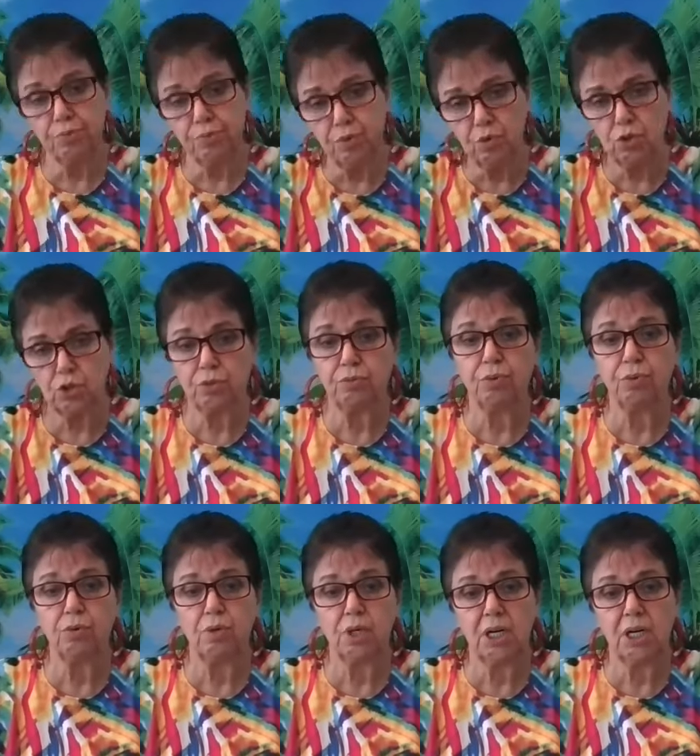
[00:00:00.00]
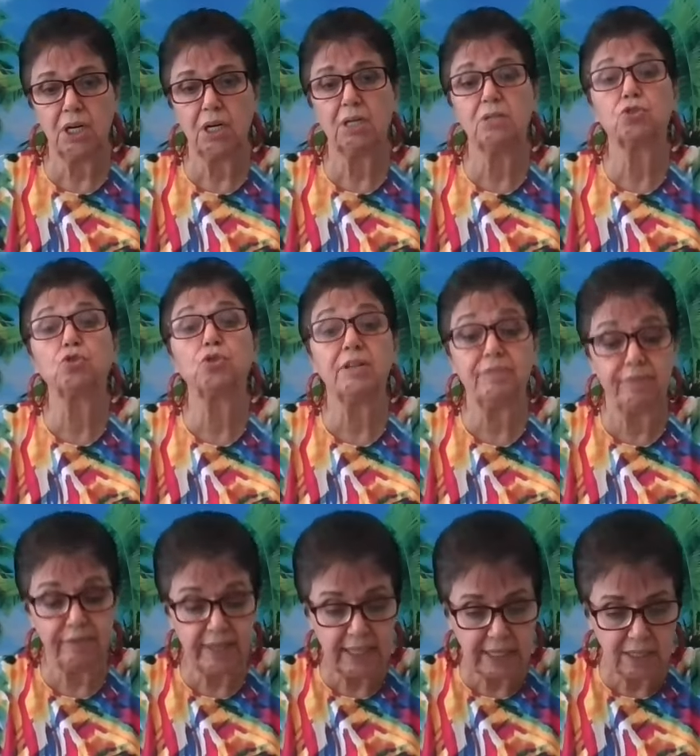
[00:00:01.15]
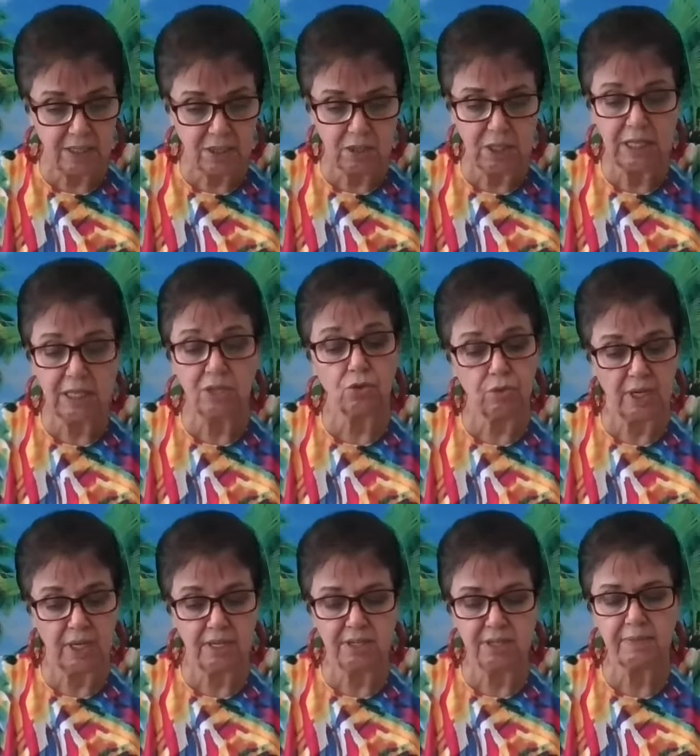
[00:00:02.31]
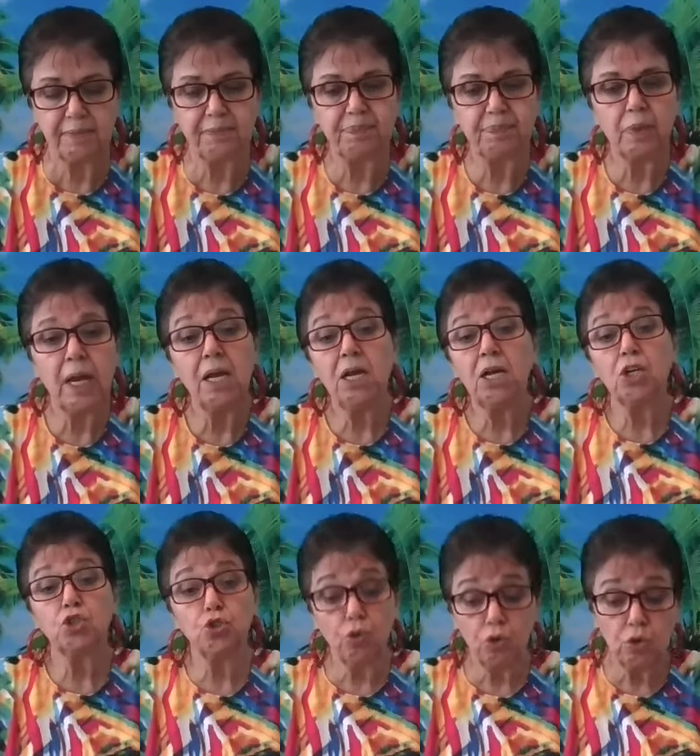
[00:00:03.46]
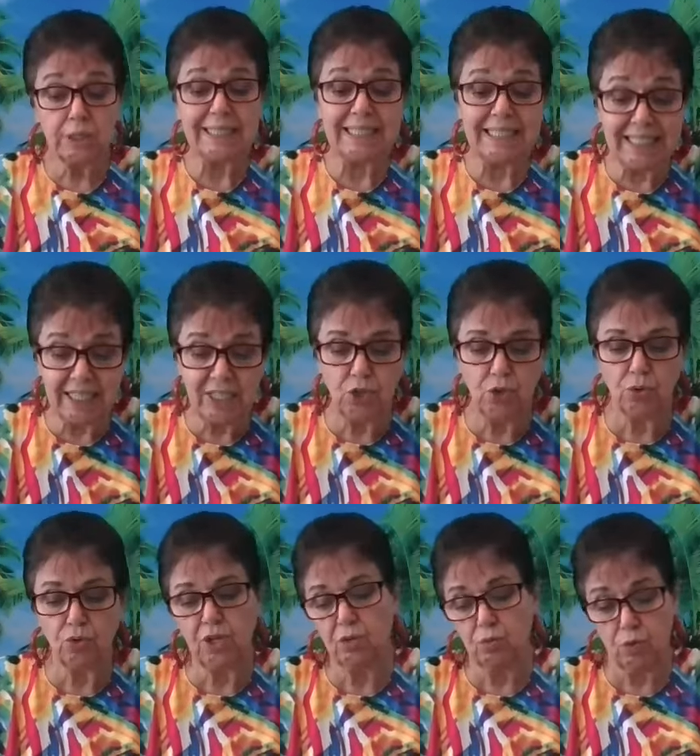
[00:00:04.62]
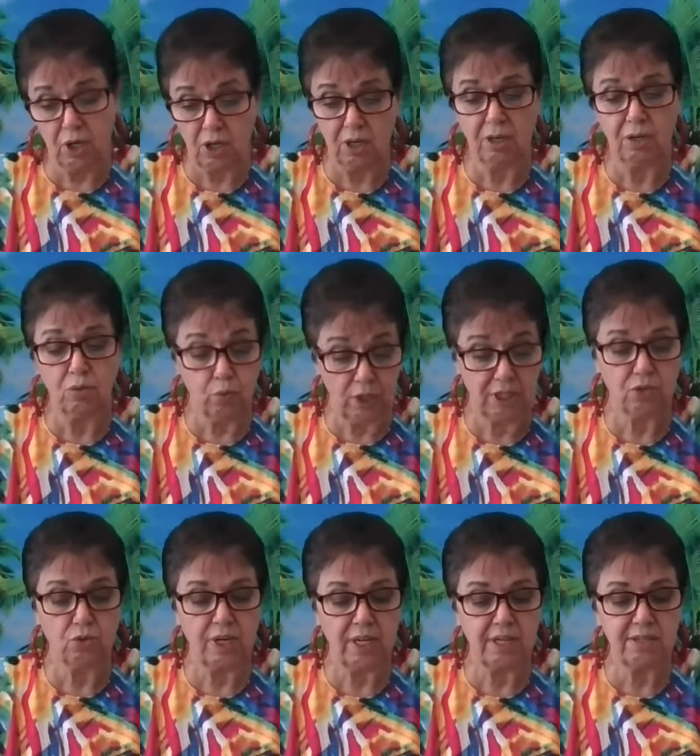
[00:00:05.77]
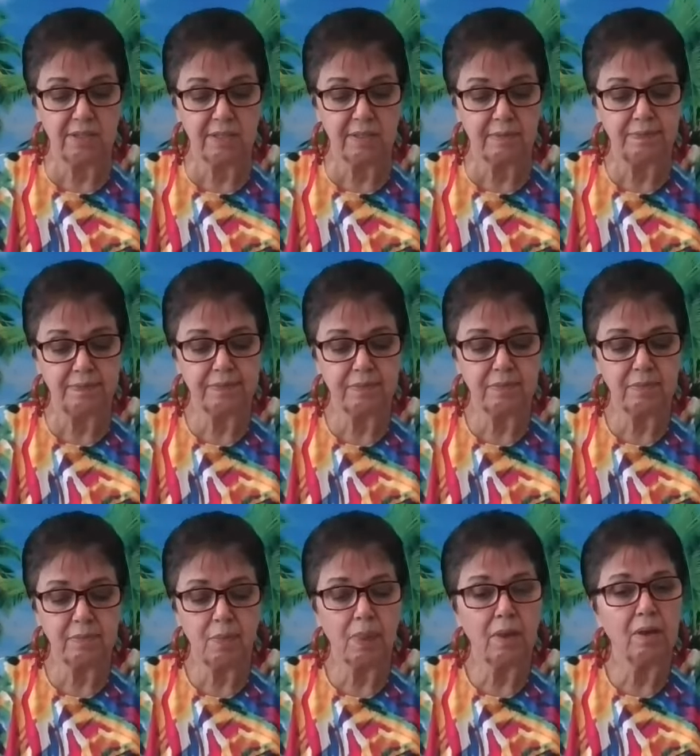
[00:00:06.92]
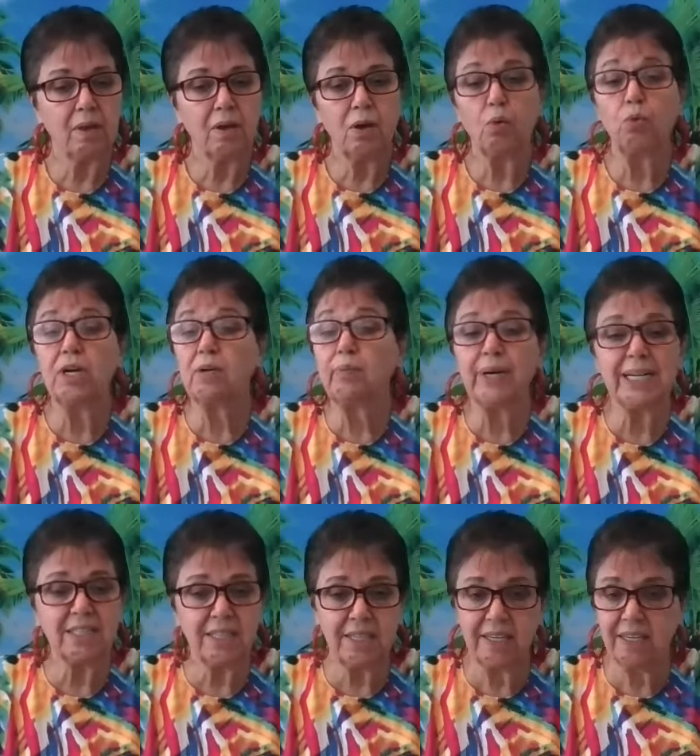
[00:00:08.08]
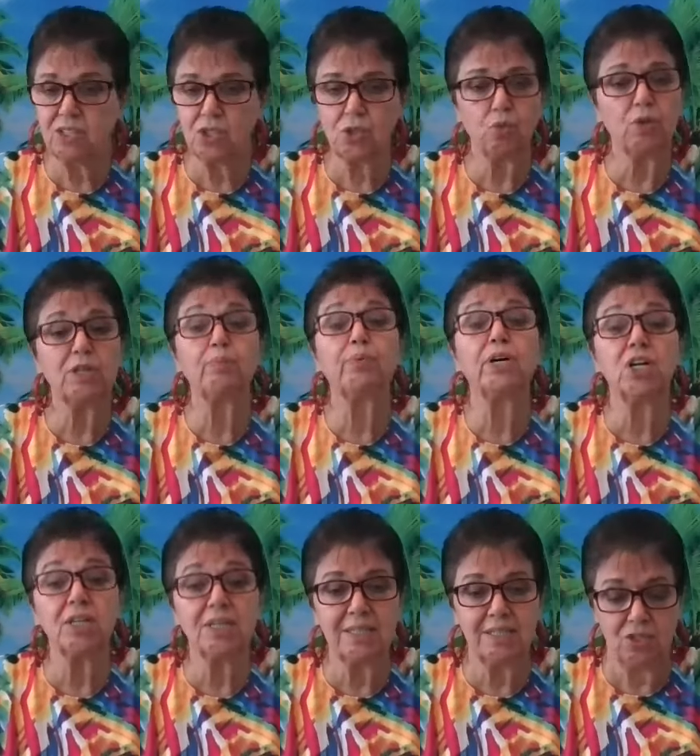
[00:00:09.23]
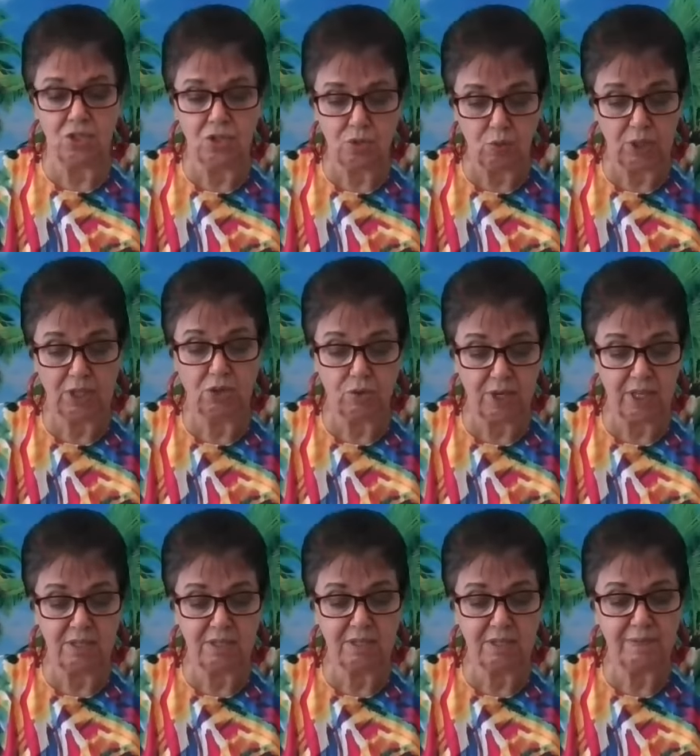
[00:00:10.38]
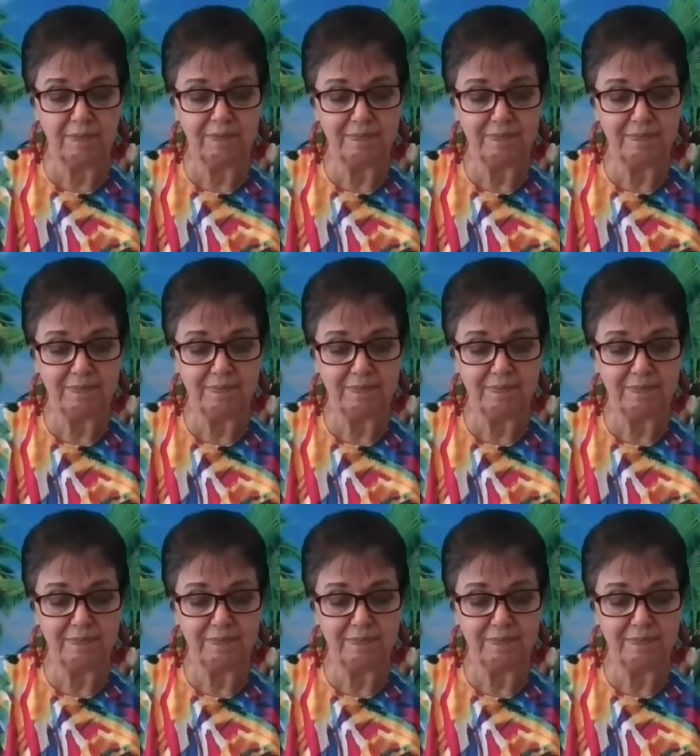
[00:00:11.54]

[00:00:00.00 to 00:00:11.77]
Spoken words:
through to the faith in Christ, to continue their walk with Christ. We're partakers, we're partners with Christ.